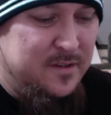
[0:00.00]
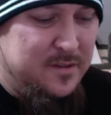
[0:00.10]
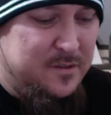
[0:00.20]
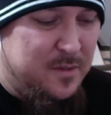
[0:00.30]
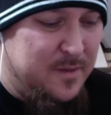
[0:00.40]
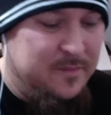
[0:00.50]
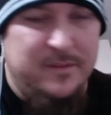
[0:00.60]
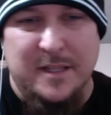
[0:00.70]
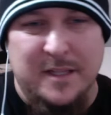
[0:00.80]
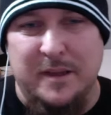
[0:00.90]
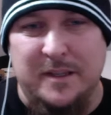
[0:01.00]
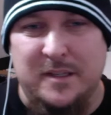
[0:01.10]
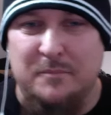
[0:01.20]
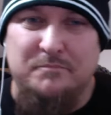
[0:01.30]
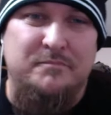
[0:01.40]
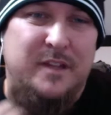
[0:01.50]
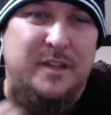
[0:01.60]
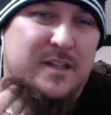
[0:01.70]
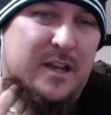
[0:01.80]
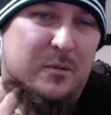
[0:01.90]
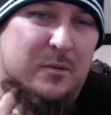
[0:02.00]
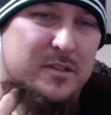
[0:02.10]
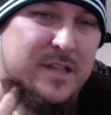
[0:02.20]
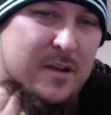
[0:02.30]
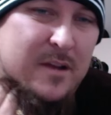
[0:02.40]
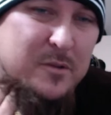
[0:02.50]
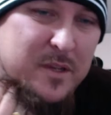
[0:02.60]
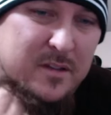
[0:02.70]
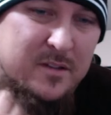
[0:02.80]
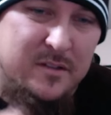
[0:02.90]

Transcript: So, that's my tip. That's kind of where it's at with me.